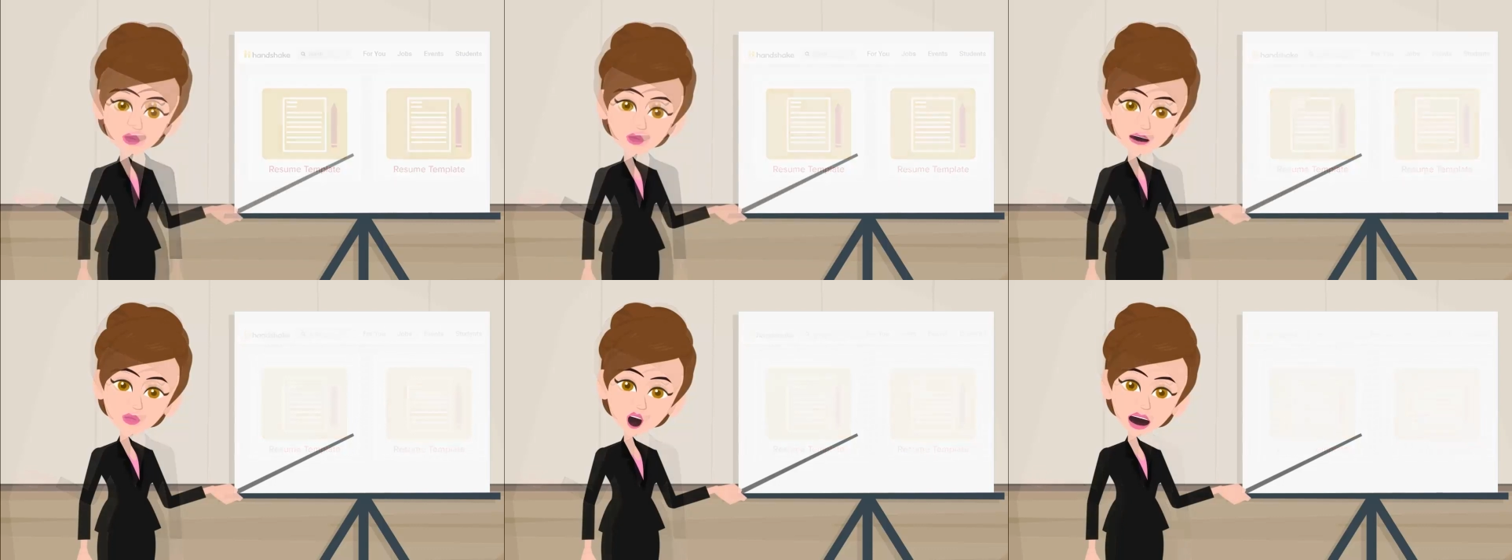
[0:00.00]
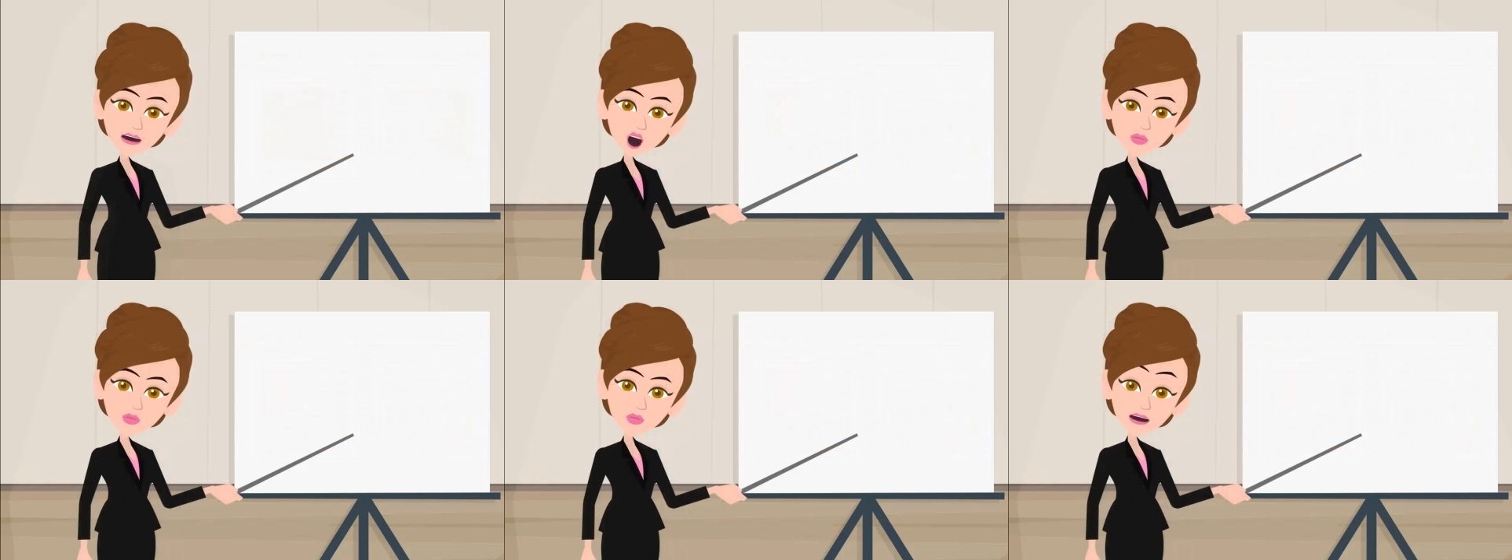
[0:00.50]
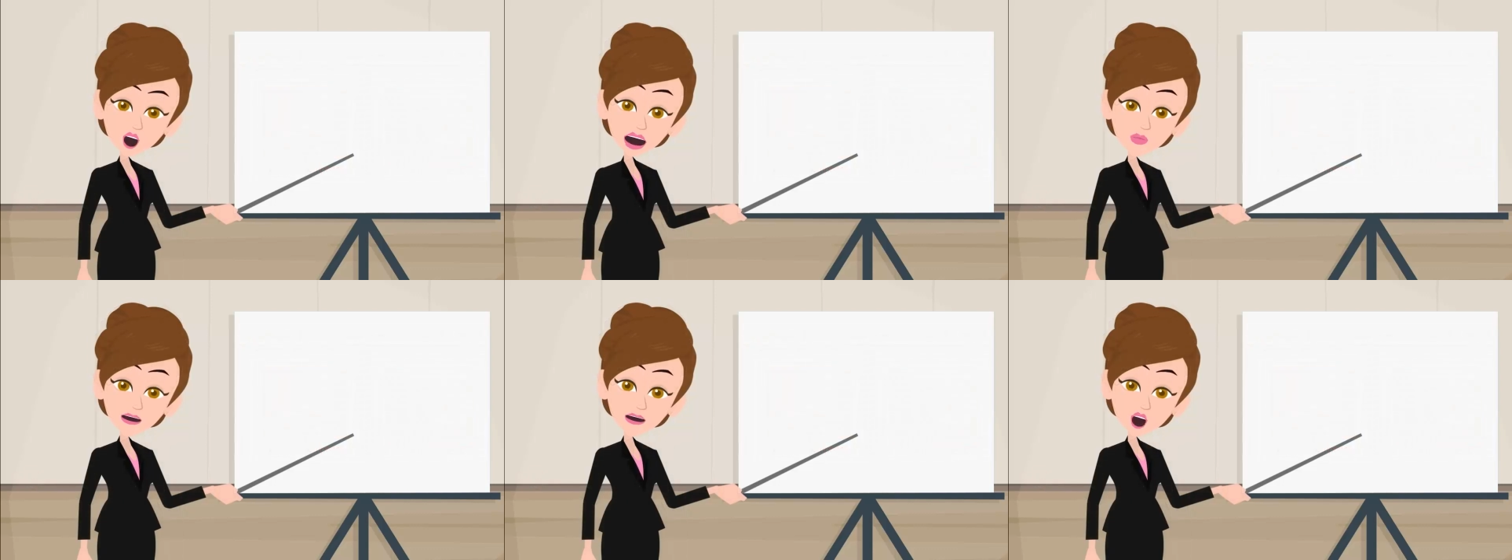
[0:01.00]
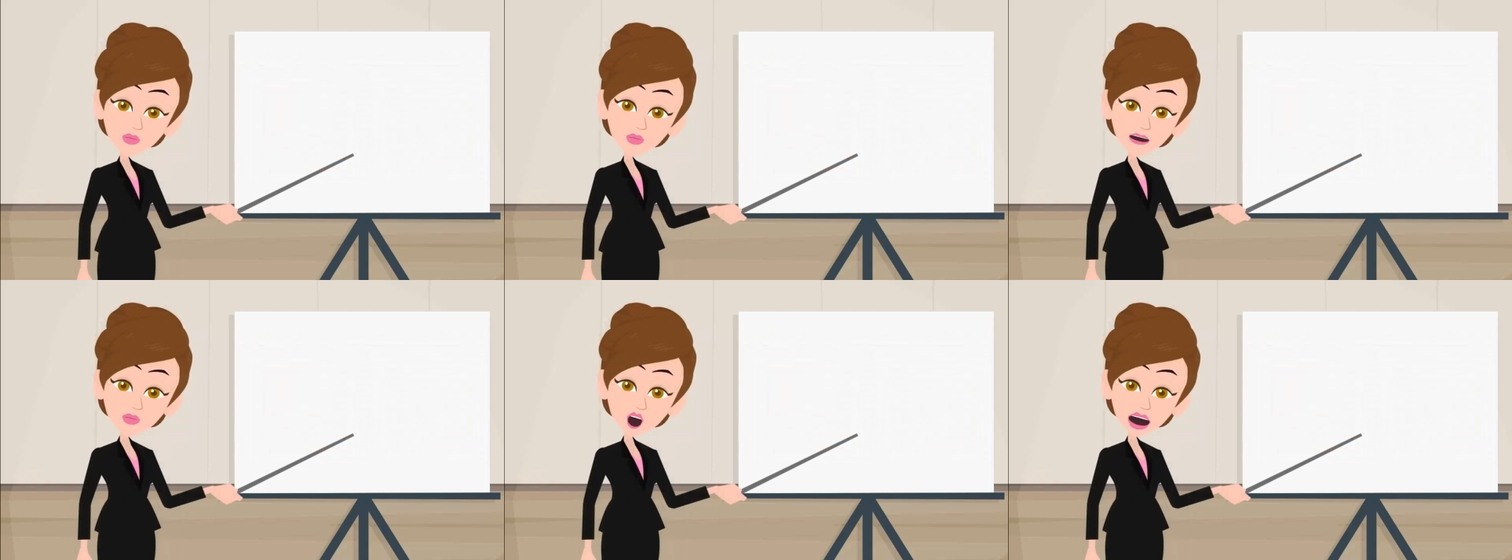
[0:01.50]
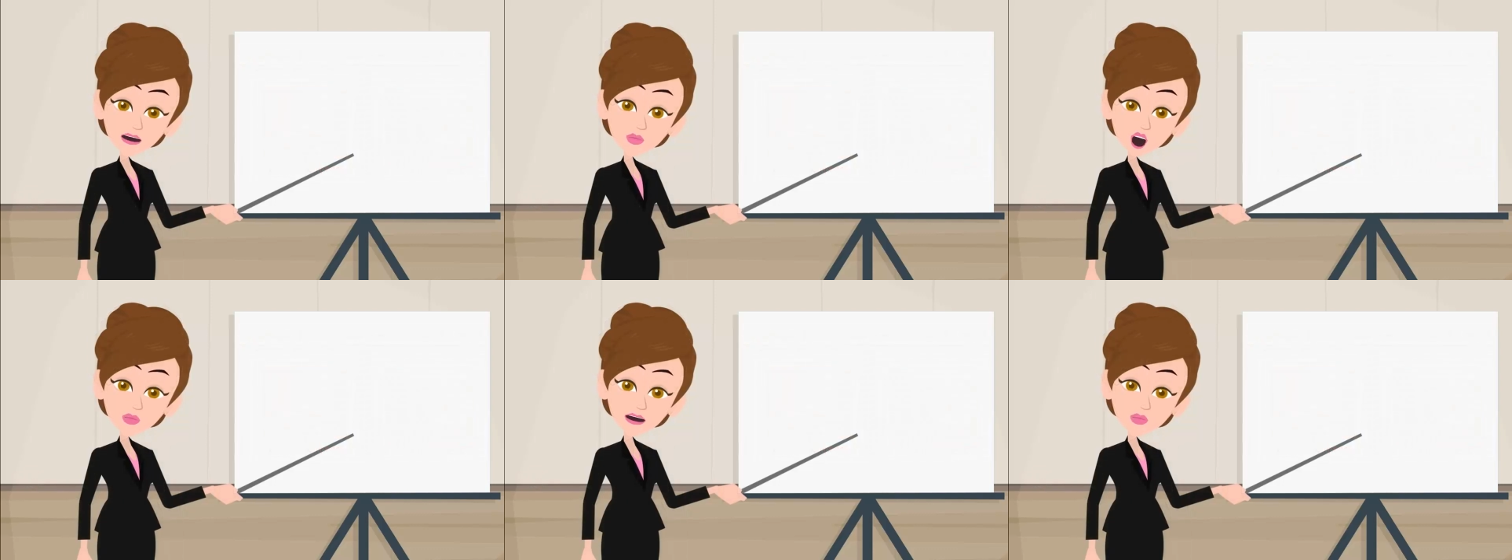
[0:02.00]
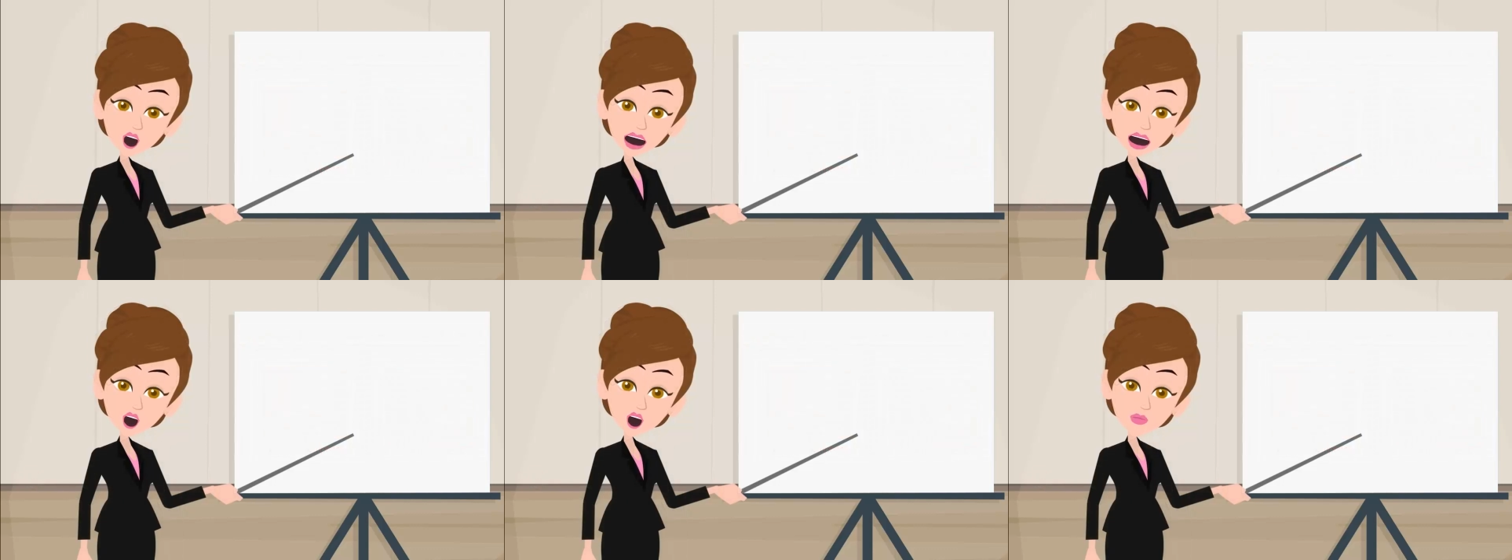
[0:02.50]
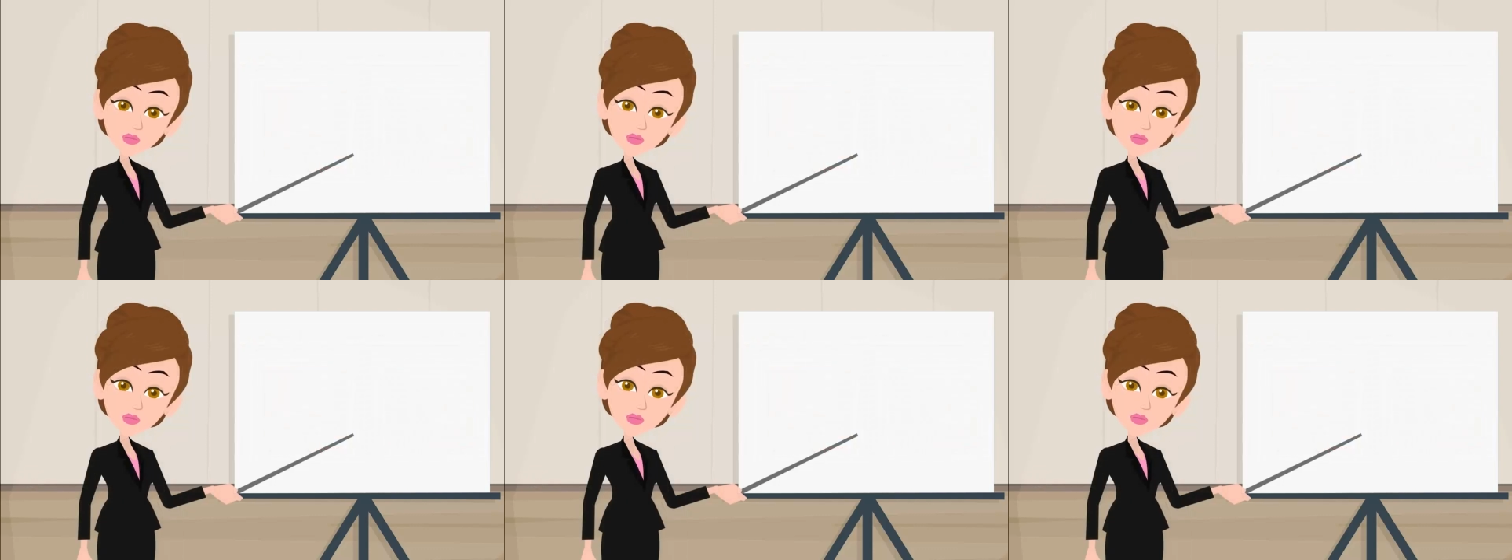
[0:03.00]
When using bullets to explain your experiences,